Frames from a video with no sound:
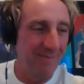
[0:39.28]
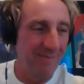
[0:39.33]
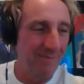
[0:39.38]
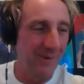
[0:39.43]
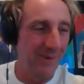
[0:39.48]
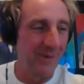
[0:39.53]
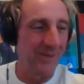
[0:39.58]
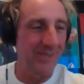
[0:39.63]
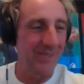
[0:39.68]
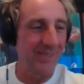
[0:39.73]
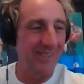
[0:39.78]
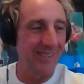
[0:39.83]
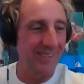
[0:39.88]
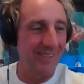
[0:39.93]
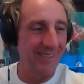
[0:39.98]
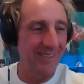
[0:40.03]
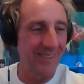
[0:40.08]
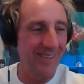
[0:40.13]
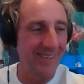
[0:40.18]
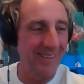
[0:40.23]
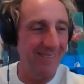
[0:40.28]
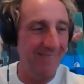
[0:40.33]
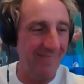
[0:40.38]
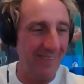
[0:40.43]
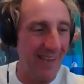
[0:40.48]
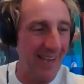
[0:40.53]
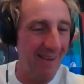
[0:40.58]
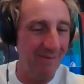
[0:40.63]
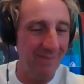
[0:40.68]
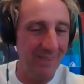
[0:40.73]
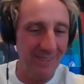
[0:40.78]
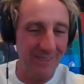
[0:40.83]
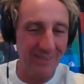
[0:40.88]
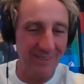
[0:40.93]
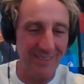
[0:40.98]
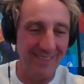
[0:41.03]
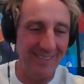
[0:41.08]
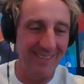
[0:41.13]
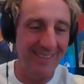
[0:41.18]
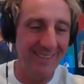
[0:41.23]
Personally, good. Family's
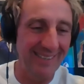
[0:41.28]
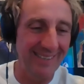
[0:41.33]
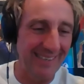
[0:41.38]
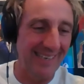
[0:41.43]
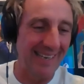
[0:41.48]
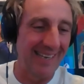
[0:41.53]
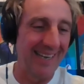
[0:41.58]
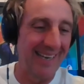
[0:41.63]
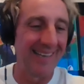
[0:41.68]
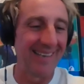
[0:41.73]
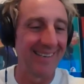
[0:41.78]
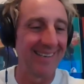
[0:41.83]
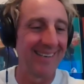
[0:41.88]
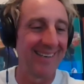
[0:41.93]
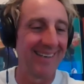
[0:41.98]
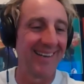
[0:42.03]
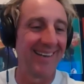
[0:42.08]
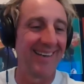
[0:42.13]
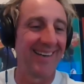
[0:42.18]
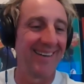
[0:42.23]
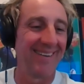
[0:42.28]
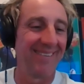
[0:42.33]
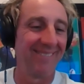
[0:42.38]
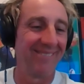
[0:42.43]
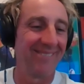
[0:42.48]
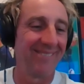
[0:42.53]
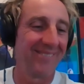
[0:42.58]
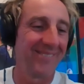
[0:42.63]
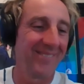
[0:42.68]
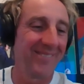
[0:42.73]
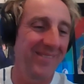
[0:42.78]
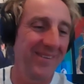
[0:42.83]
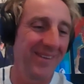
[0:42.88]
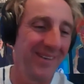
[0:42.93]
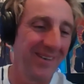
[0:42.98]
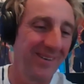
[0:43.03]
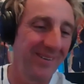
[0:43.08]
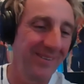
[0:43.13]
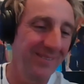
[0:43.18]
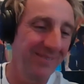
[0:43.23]
good, and um, you
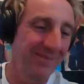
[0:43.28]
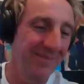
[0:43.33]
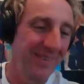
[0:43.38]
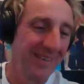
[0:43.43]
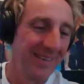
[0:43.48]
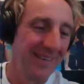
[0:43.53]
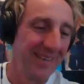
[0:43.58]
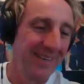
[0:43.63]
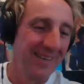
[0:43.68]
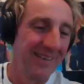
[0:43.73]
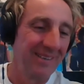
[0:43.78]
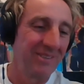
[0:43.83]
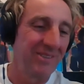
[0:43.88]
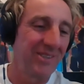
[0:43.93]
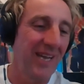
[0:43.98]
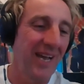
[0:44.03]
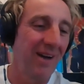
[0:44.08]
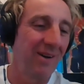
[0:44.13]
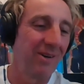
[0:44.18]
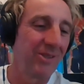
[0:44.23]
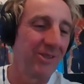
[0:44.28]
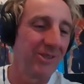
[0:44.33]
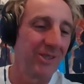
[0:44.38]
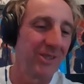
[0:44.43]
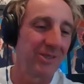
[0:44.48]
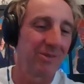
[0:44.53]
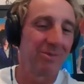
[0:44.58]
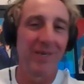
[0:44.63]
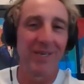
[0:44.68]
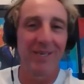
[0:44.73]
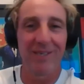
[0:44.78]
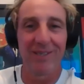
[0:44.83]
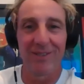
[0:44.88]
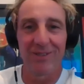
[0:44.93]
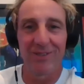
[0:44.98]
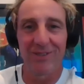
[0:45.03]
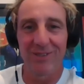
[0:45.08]
know, challenges make us